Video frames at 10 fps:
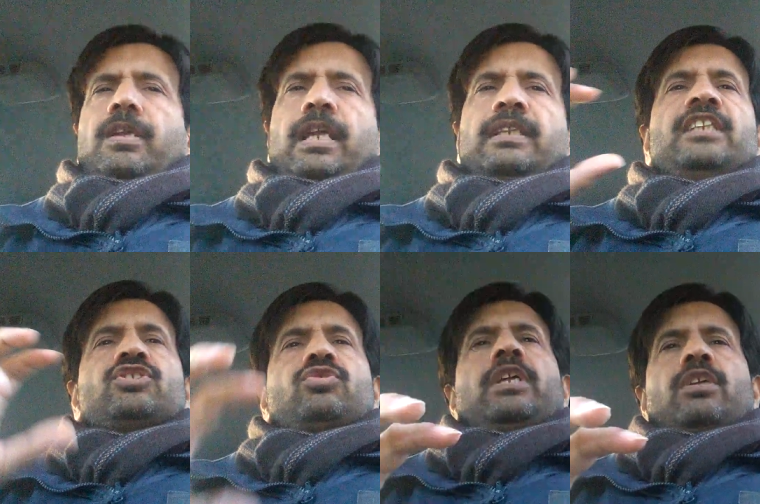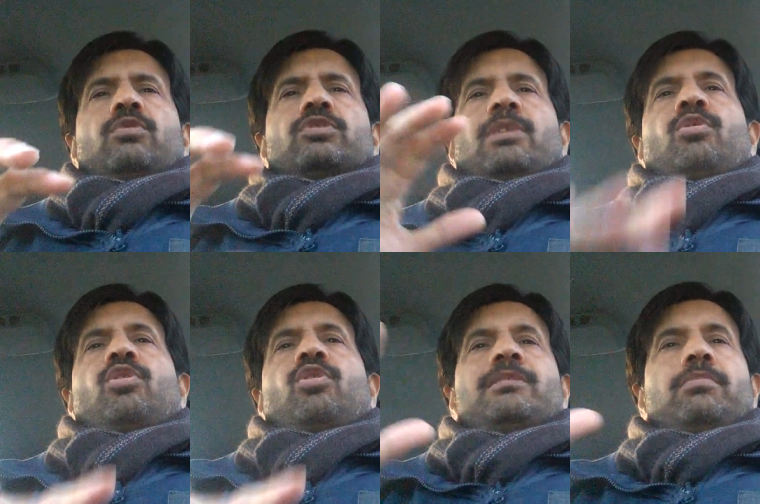and the insulin to
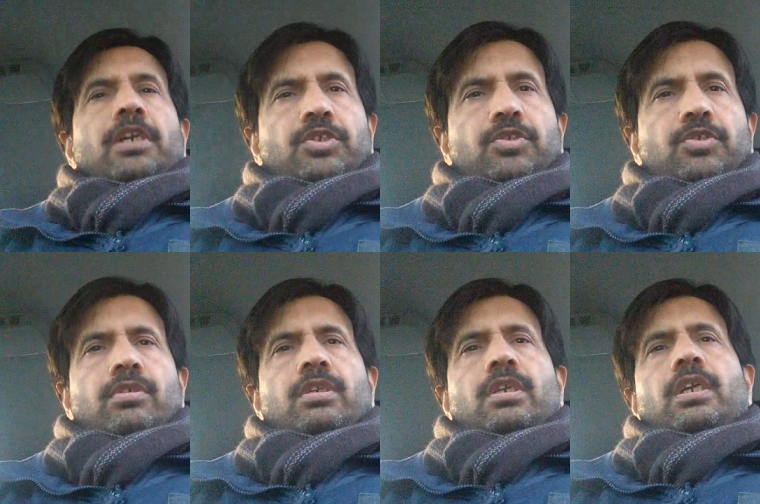stabilize the blood sugar